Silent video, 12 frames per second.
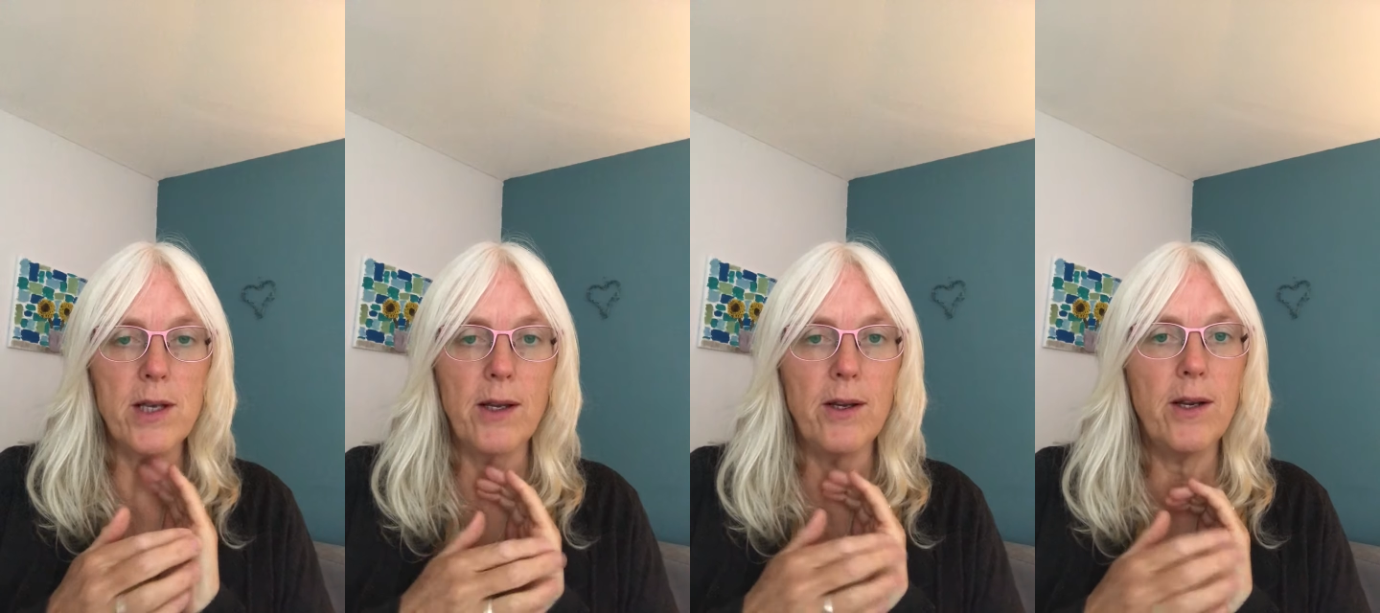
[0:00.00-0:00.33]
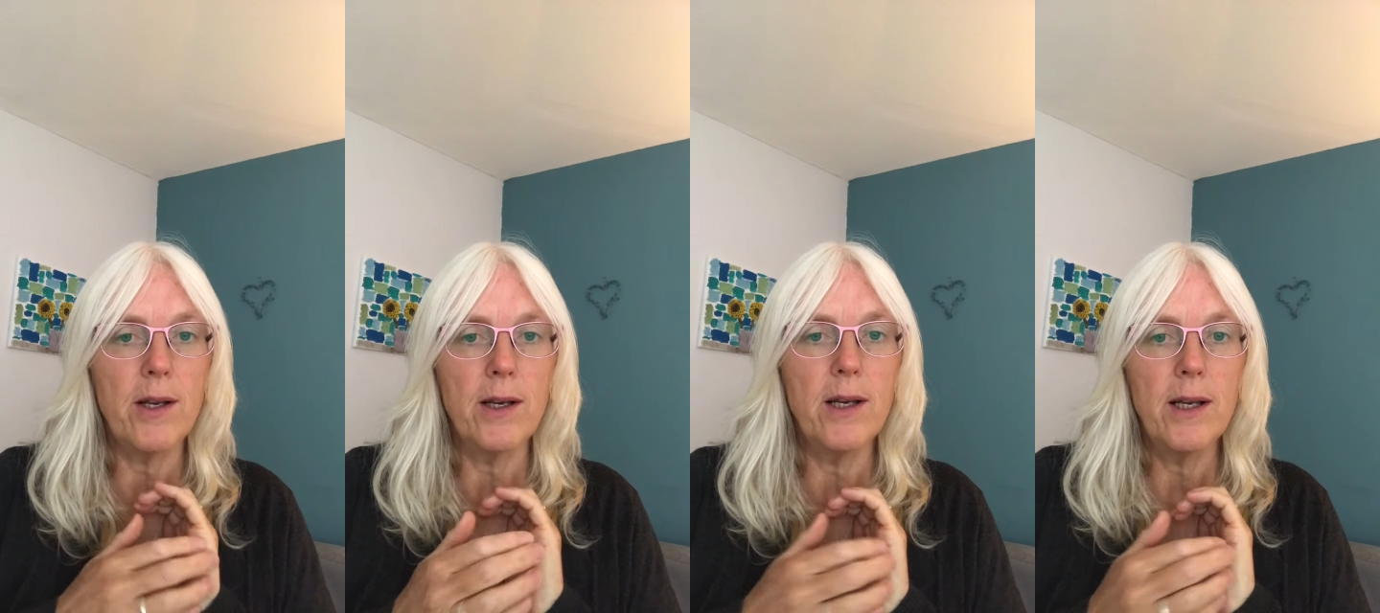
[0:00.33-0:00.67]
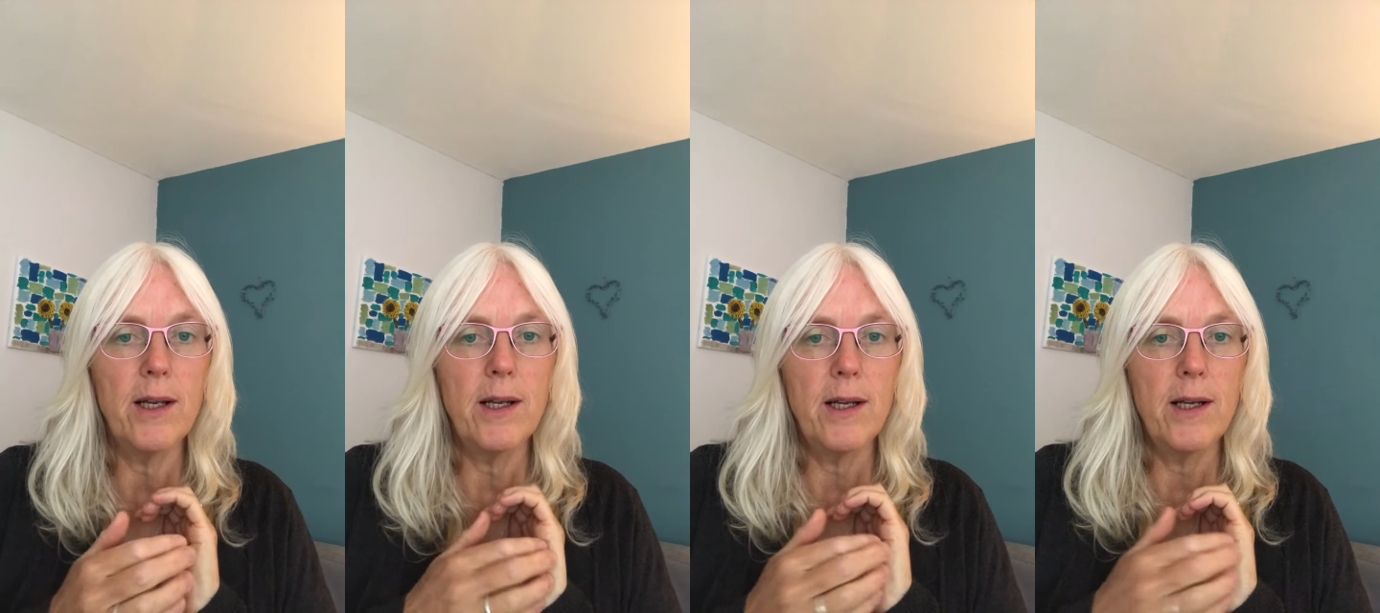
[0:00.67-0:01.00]
so you can,
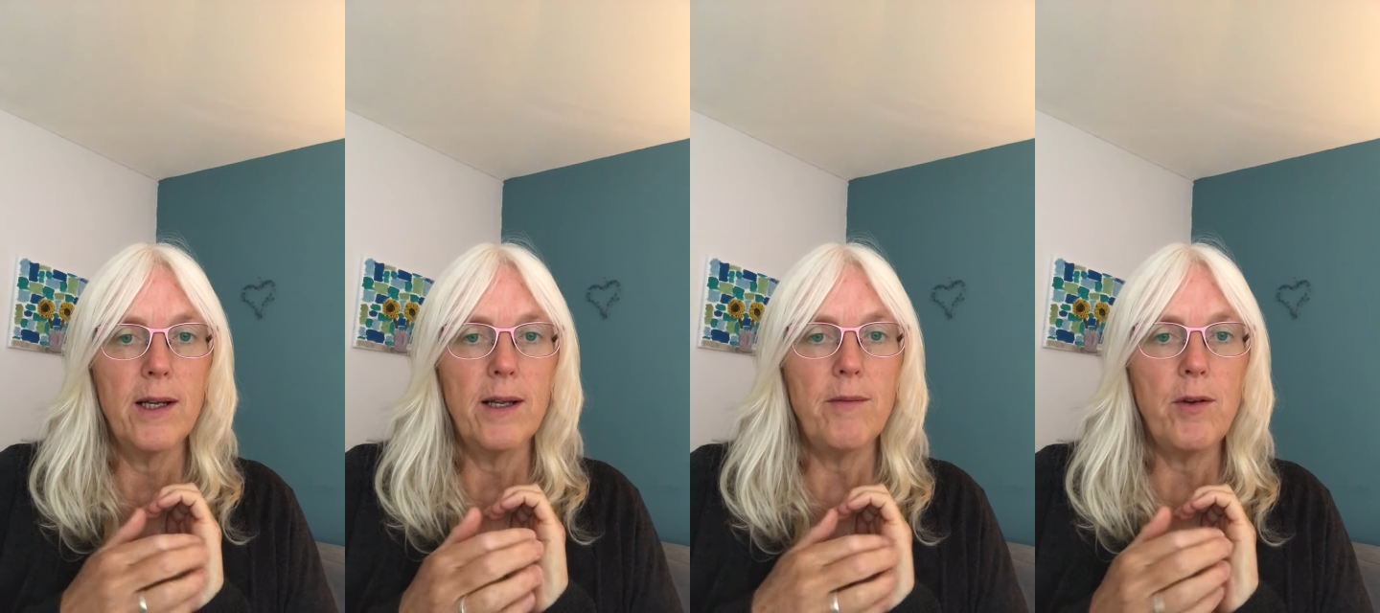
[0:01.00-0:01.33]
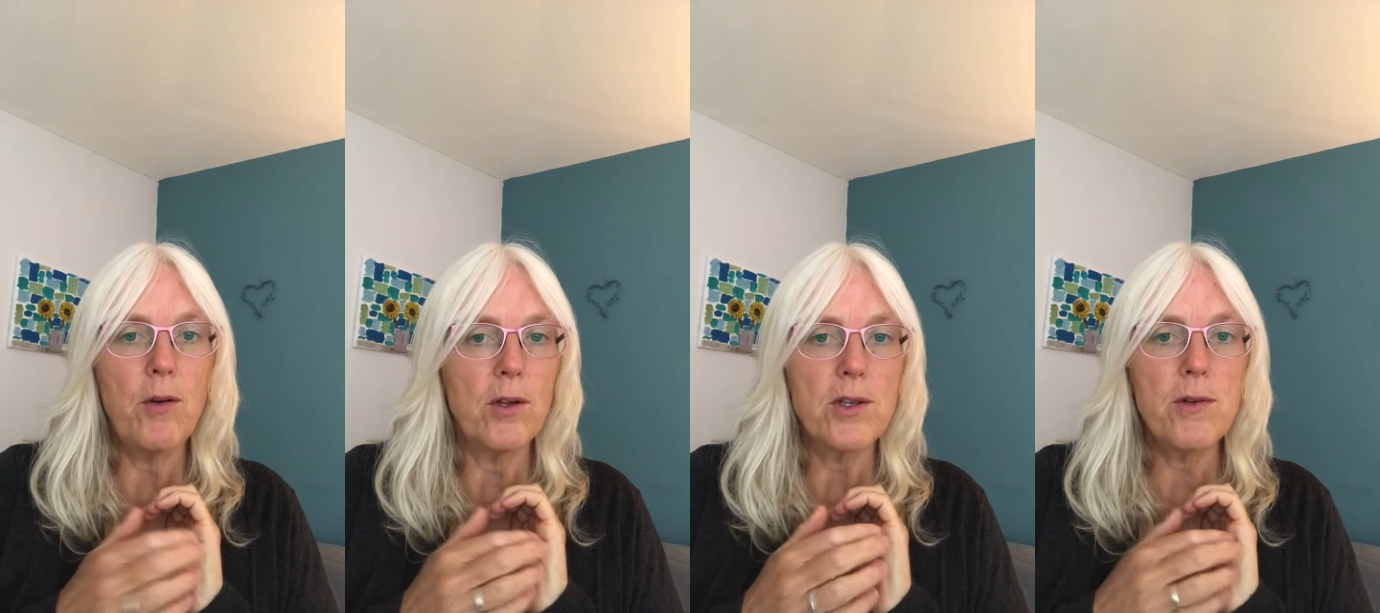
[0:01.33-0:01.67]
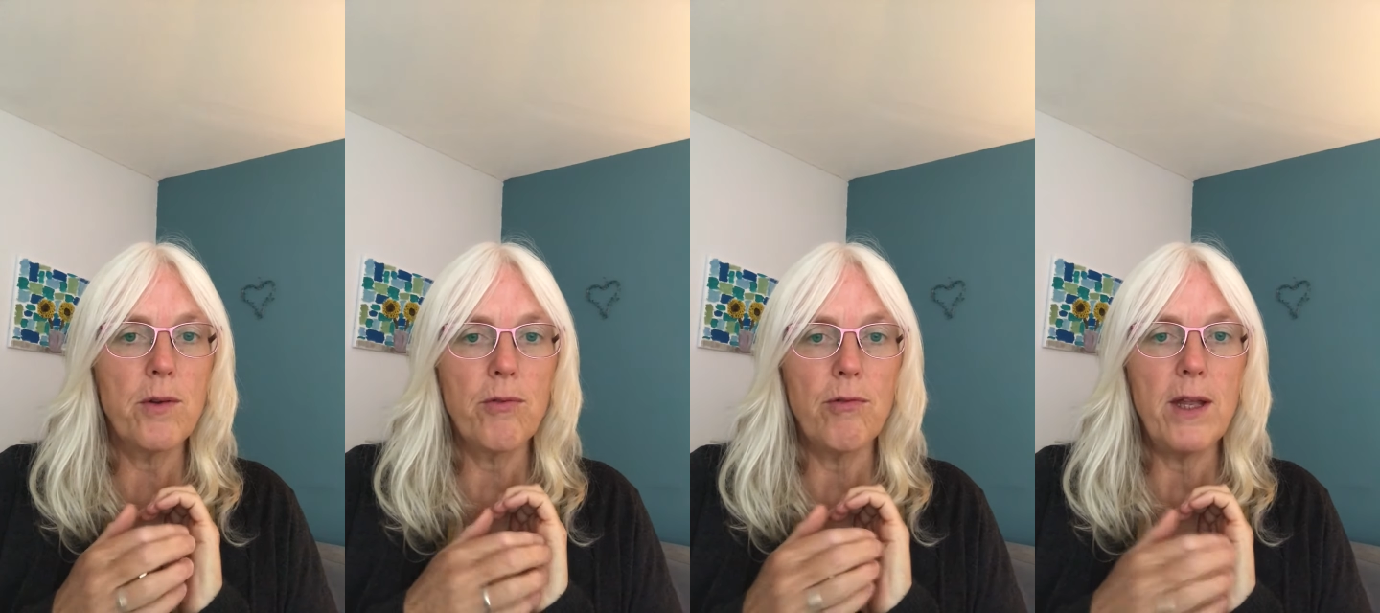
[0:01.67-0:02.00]
if you've got
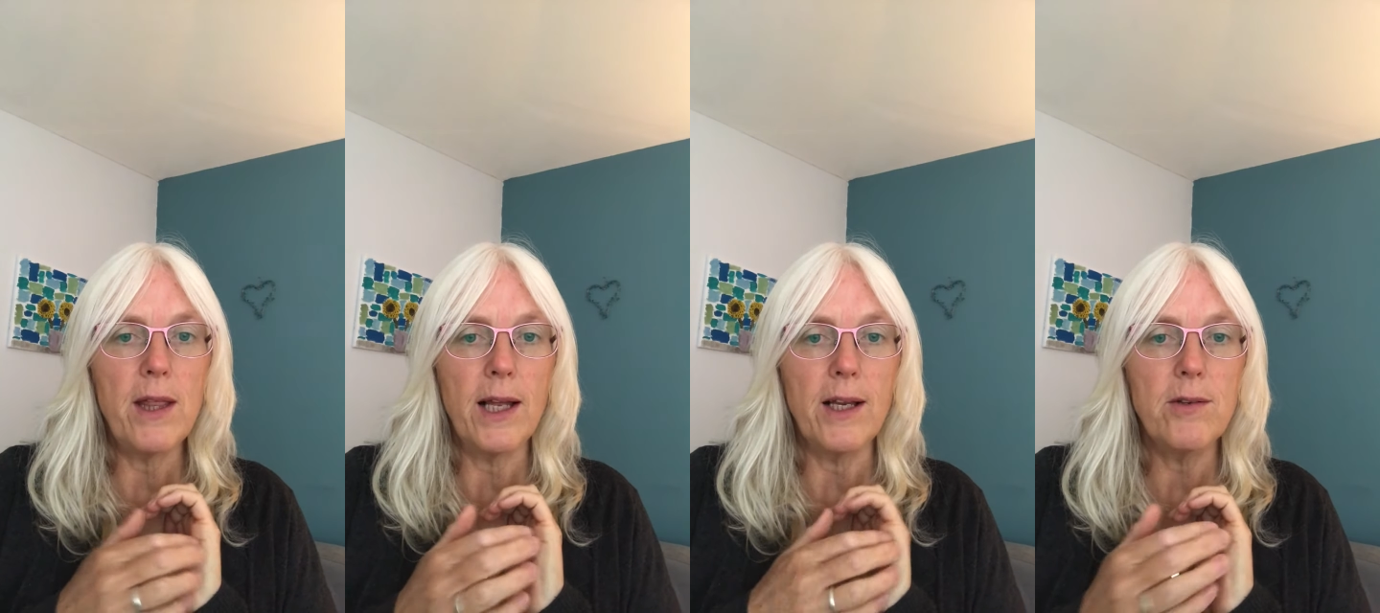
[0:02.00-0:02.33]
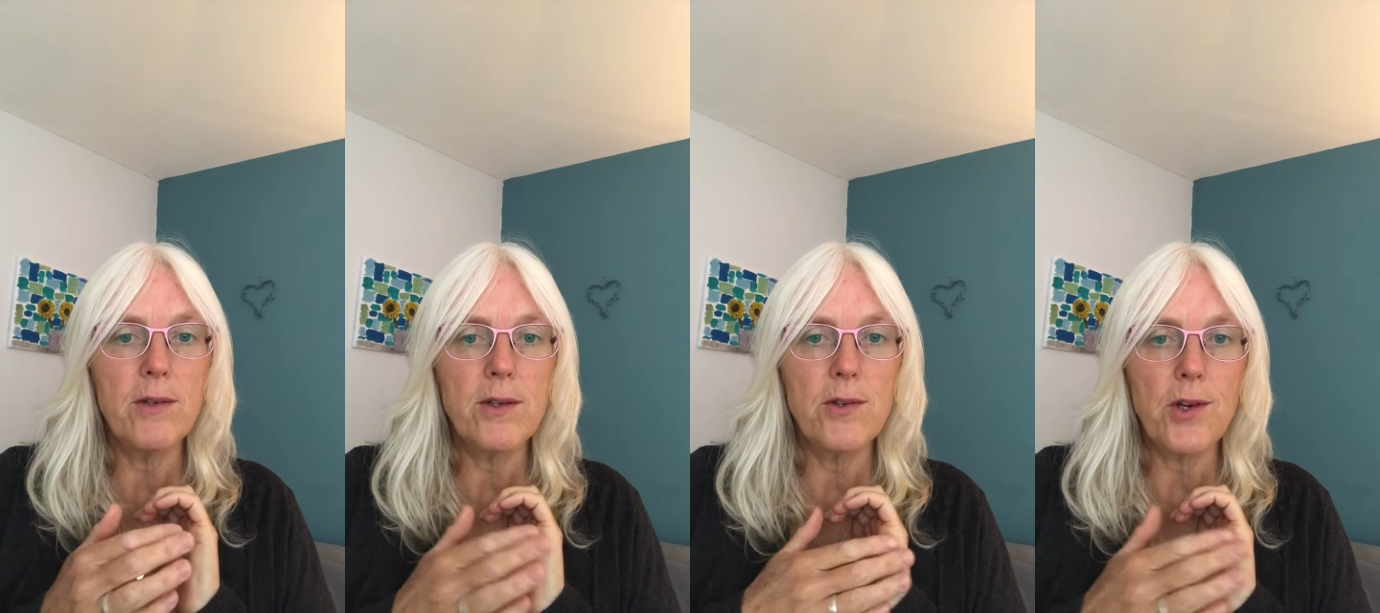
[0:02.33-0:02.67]
2 or 3 things,